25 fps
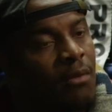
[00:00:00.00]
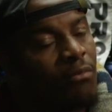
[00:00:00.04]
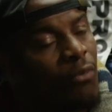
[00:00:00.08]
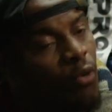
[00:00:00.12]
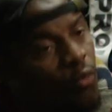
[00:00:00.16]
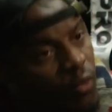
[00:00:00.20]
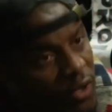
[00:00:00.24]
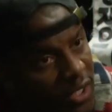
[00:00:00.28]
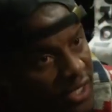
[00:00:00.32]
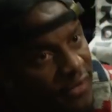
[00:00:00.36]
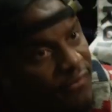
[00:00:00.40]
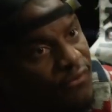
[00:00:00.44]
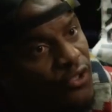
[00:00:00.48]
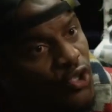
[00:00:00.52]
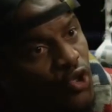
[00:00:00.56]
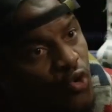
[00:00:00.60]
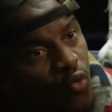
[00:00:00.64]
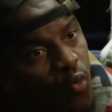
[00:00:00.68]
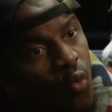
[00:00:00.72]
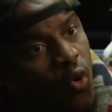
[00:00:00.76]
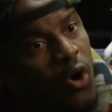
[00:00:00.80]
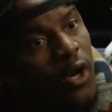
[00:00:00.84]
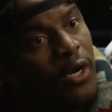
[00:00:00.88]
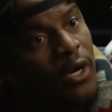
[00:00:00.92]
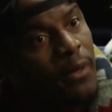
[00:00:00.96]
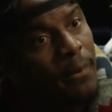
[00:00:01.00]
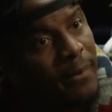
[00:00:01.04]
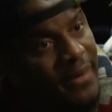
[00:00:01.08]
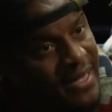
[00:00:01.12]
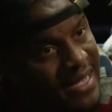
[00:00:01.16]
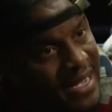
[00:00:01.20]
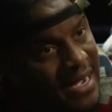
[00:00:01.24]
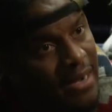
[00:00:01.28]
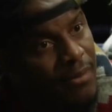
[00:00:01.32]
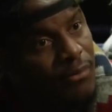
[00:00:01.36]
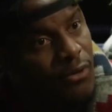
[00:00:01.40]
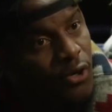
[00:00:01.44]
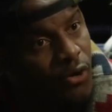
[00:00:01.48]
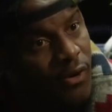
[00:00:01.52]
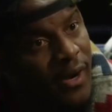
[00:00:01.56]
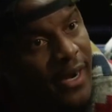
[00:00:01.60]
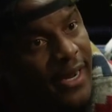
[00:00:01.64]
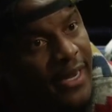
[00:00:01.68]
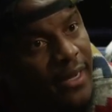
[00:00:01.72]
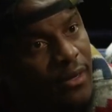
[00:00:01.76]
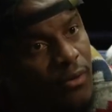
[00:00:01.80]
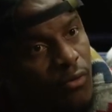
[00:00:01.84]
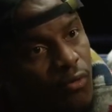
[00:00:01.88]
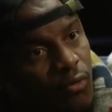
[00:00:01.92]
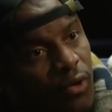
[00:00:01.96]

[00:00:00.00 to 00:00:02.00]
But whenever you want to become great,